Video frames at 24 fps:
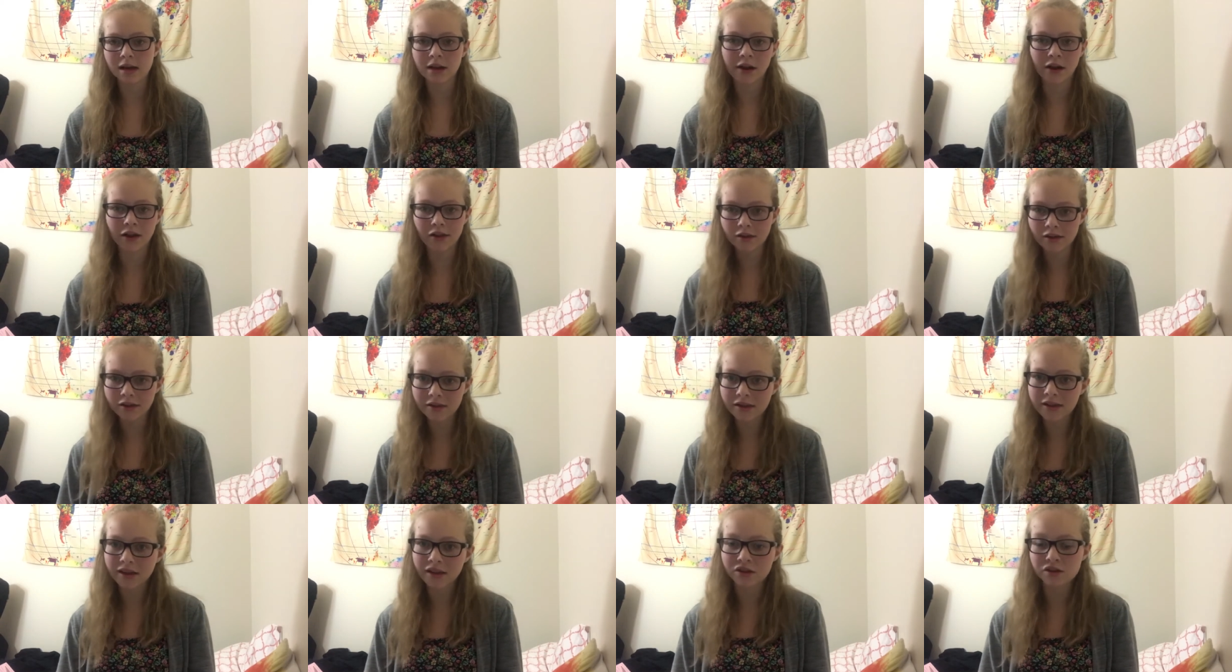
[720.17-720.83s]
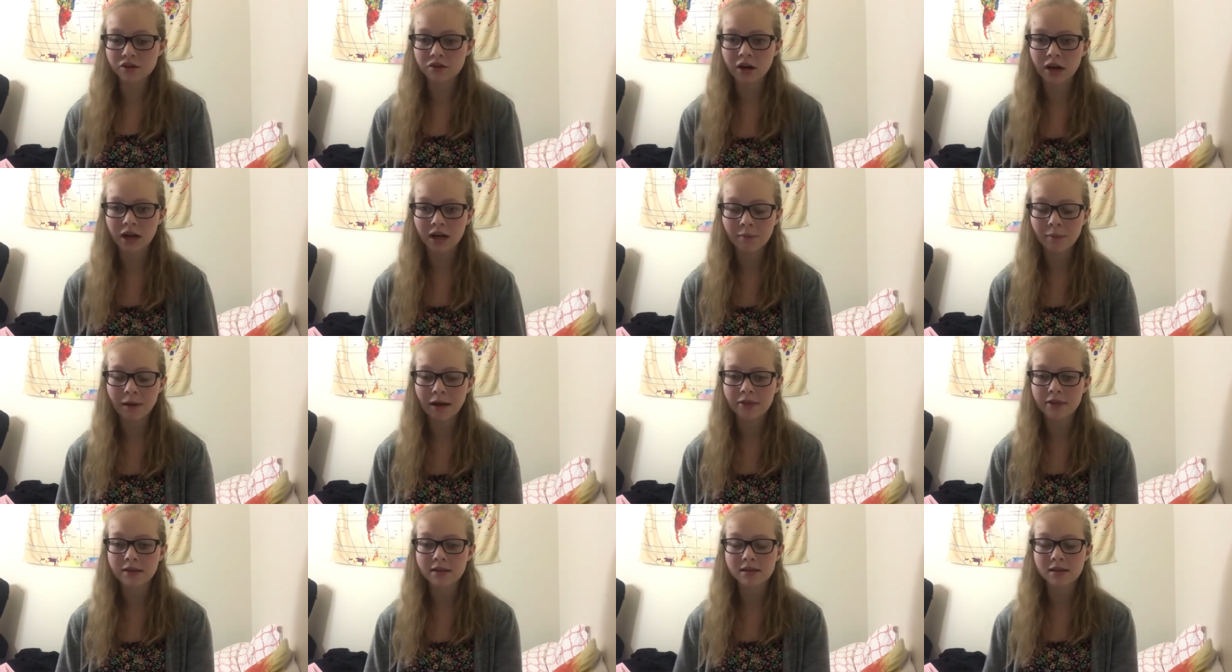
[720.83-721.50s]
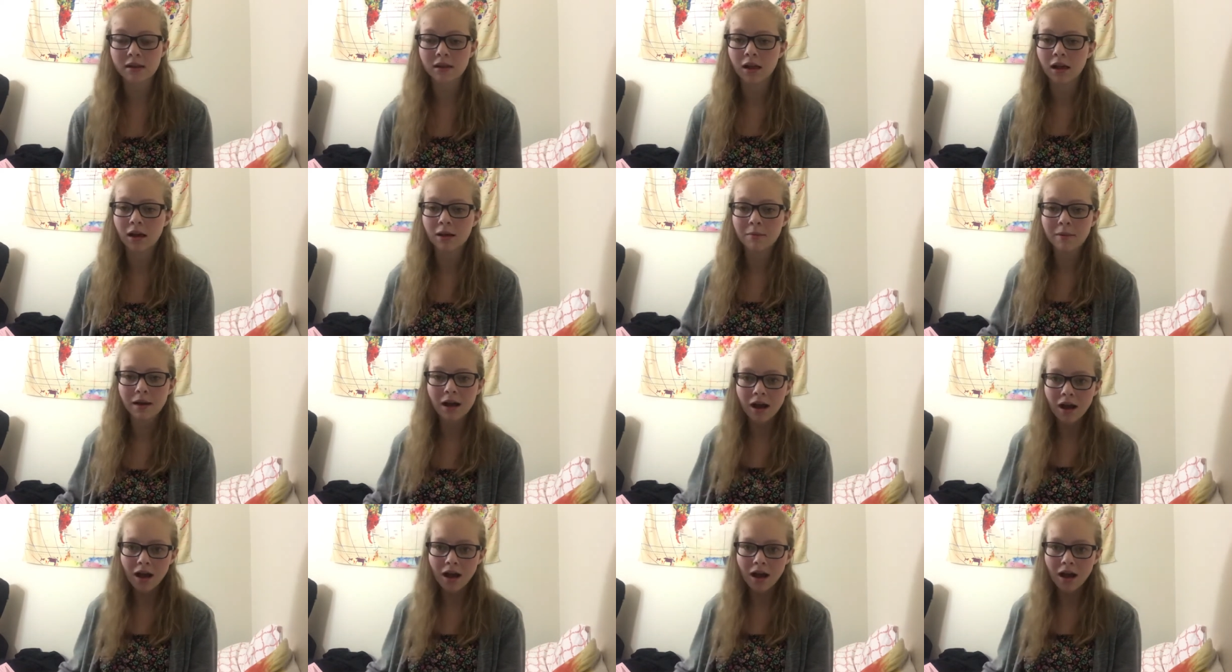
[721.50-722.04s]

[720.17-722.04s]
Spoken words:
another thing that's great about this club.